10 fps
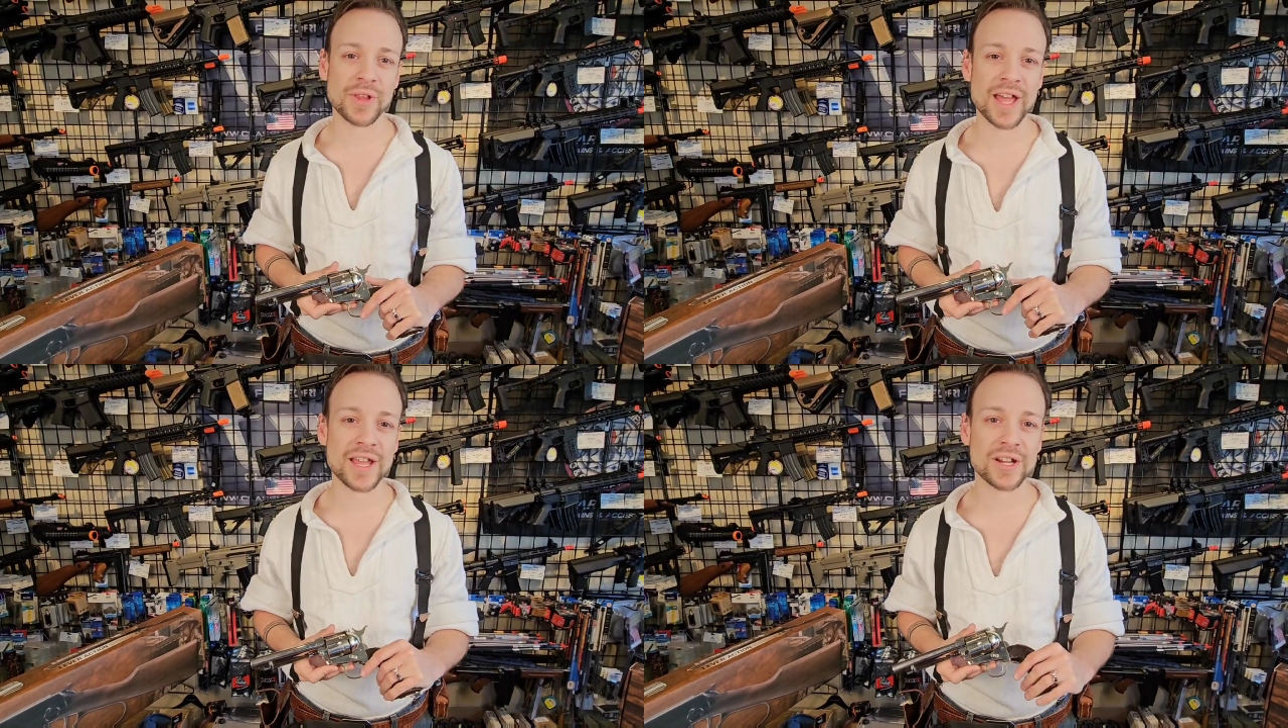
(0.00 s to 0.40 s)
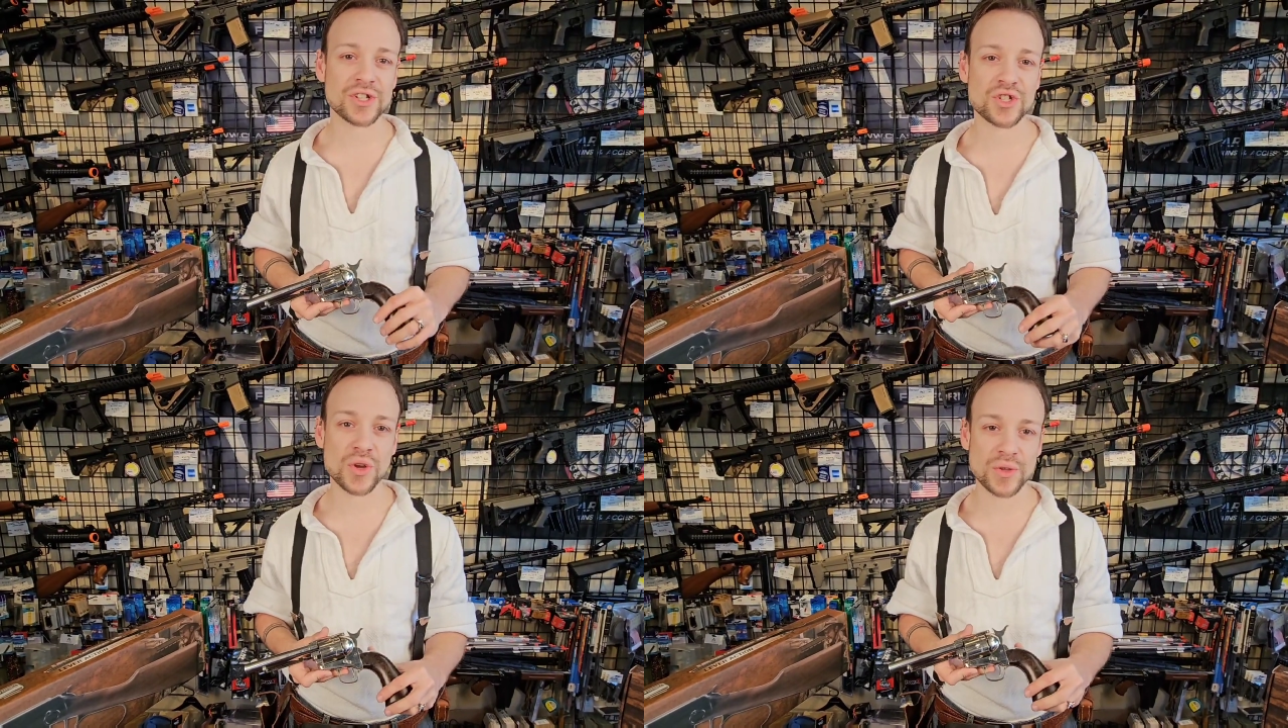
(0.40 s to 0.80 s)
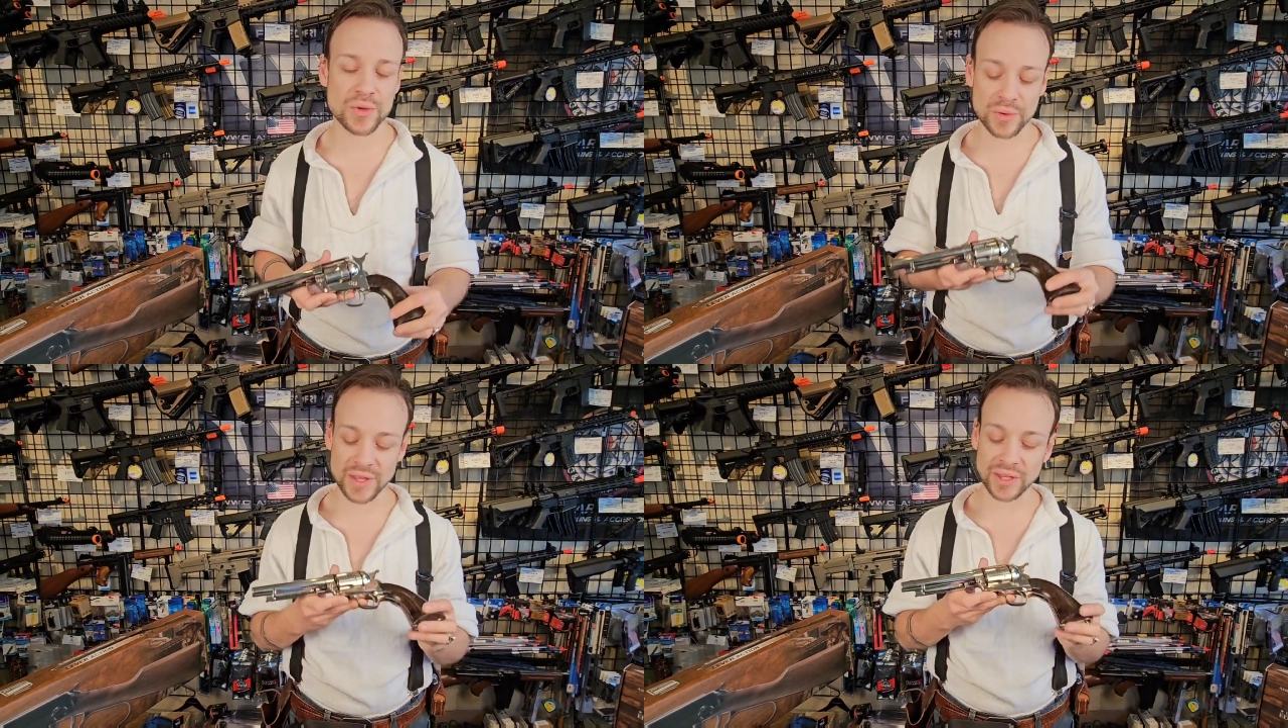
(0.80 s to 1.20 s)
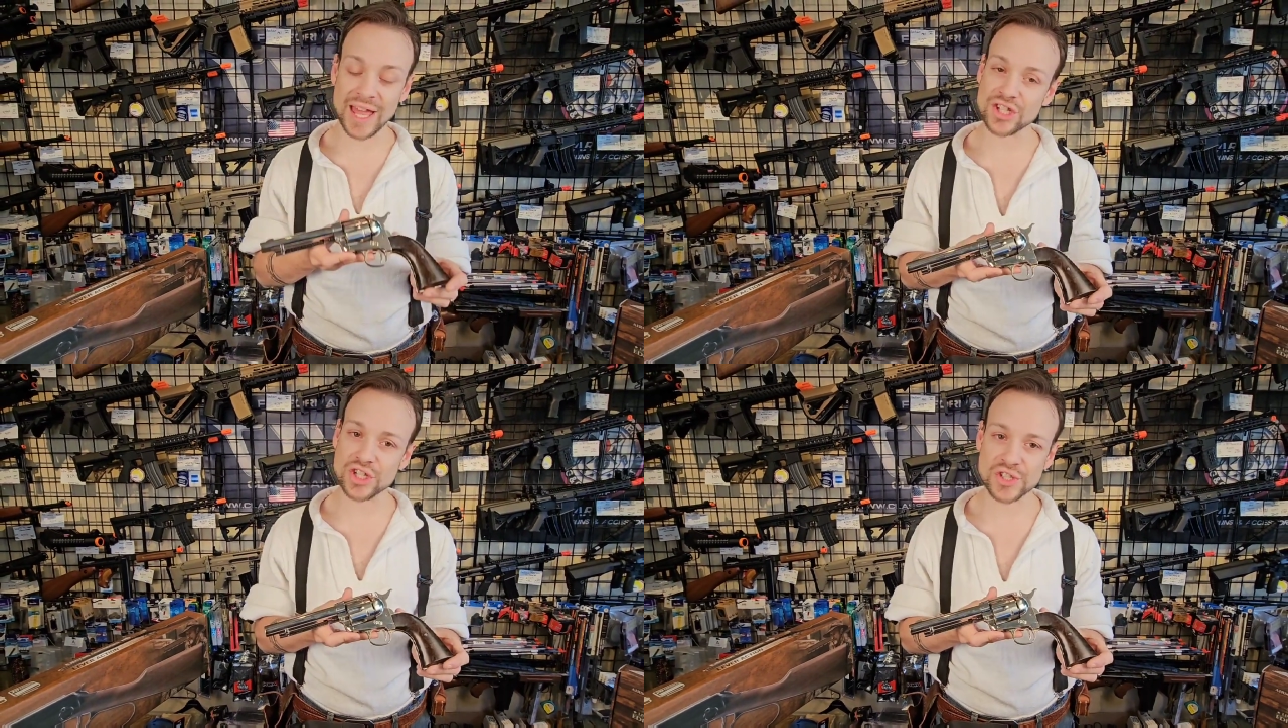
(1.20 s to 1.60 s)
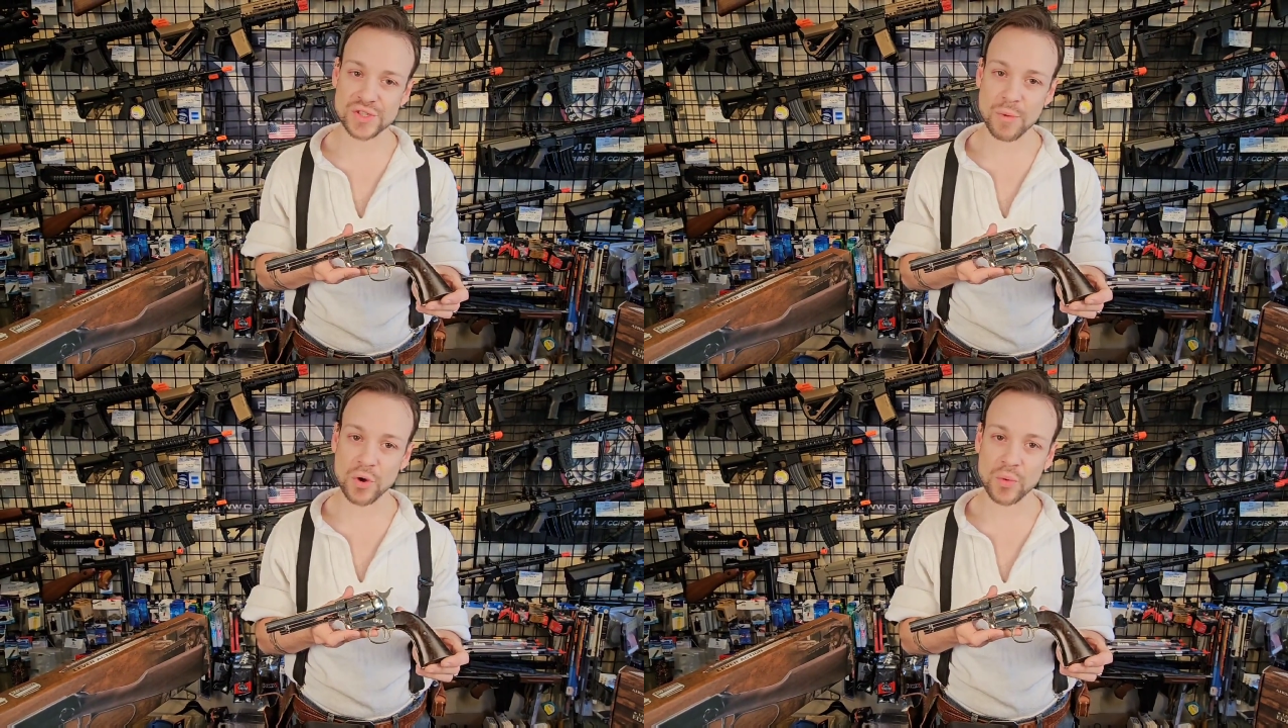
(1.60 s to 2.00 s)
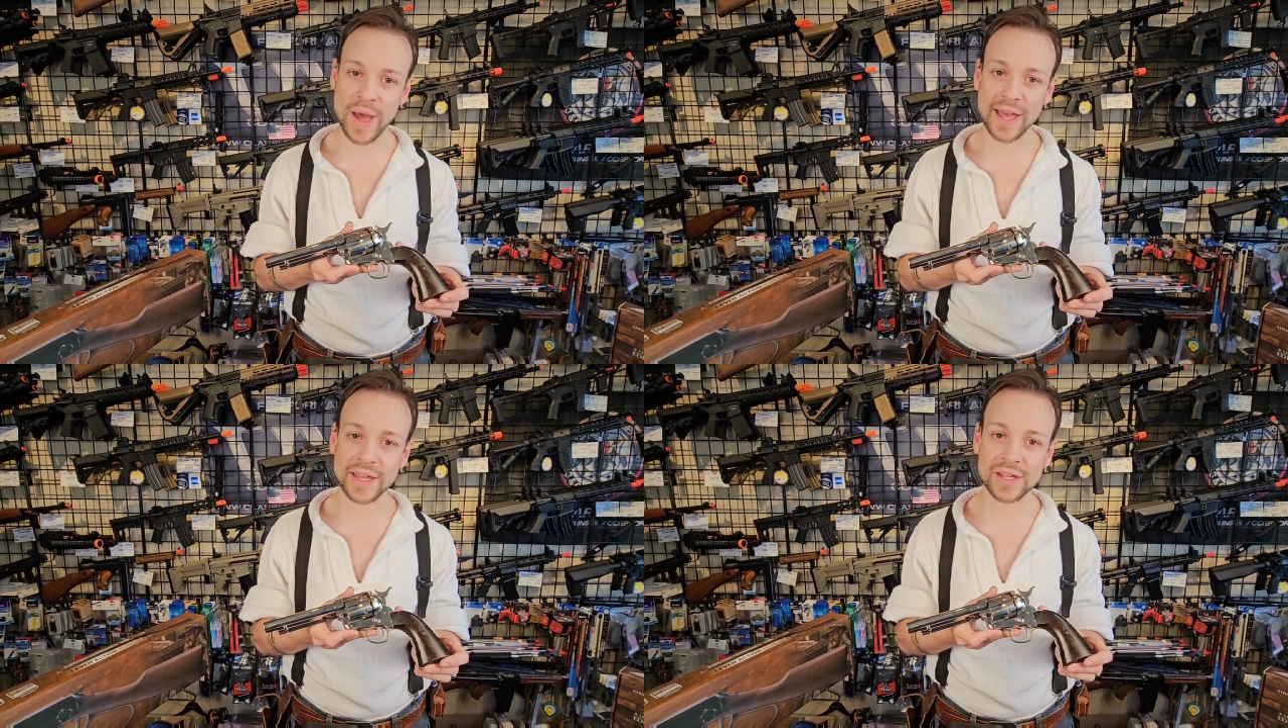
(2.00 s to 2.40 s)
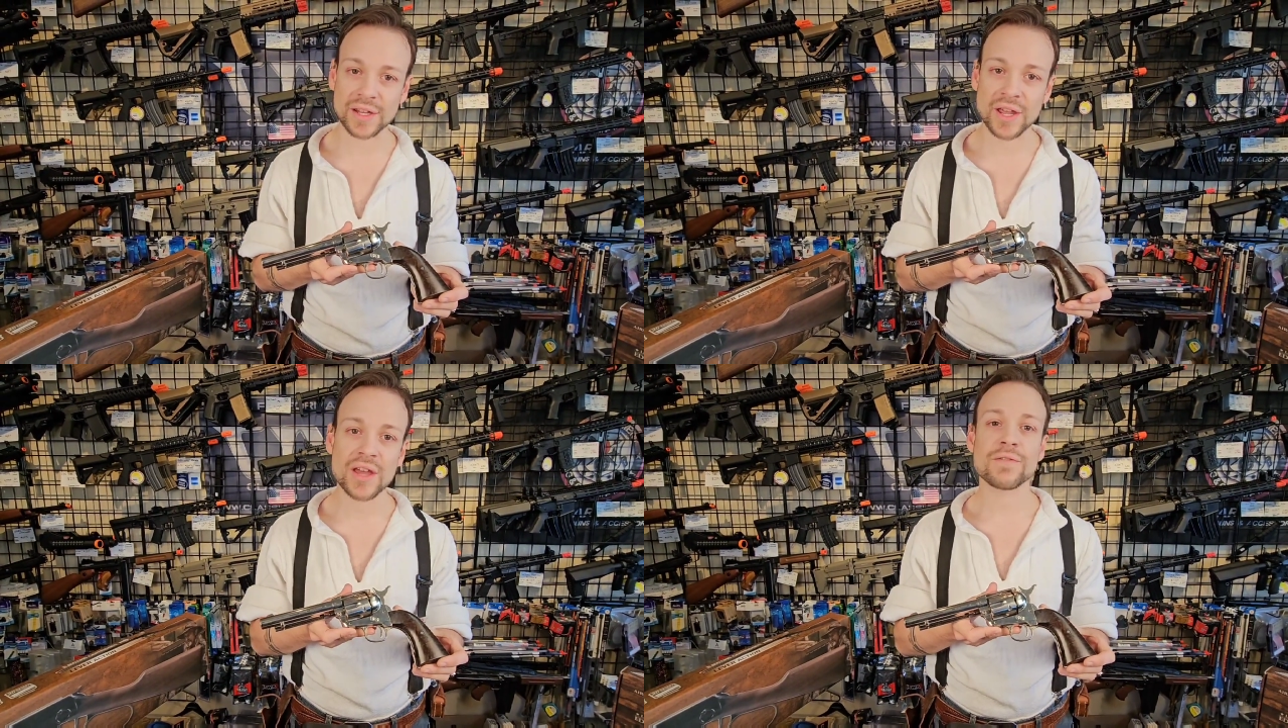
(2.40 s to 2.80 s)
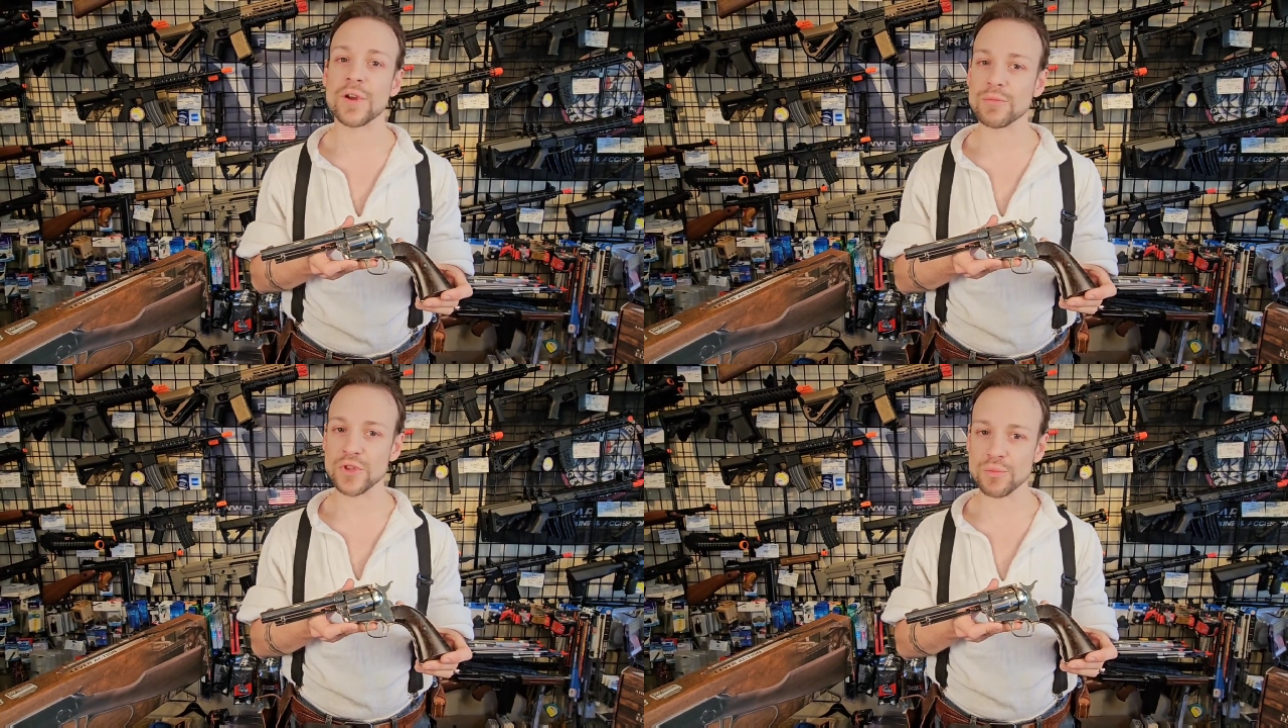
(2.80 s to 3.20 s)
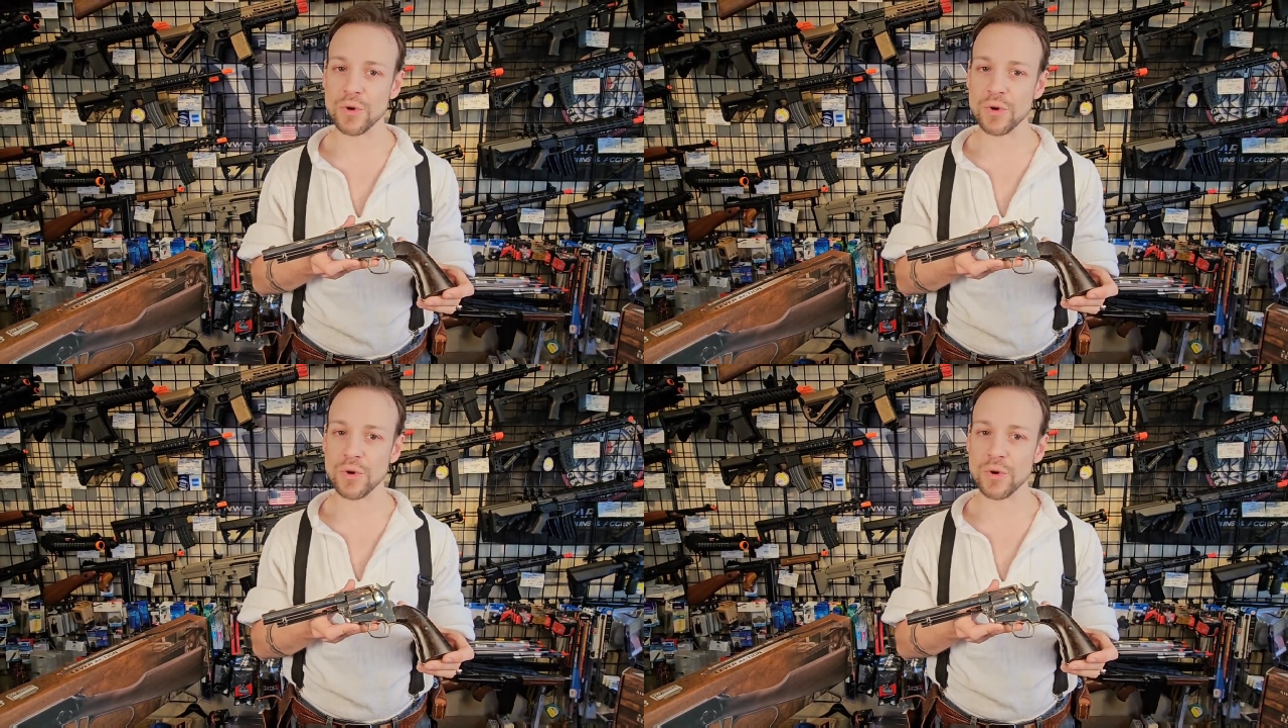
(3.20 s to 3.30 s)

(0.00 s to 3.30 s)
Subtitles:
Supply here to show you the Legend Smokewagon from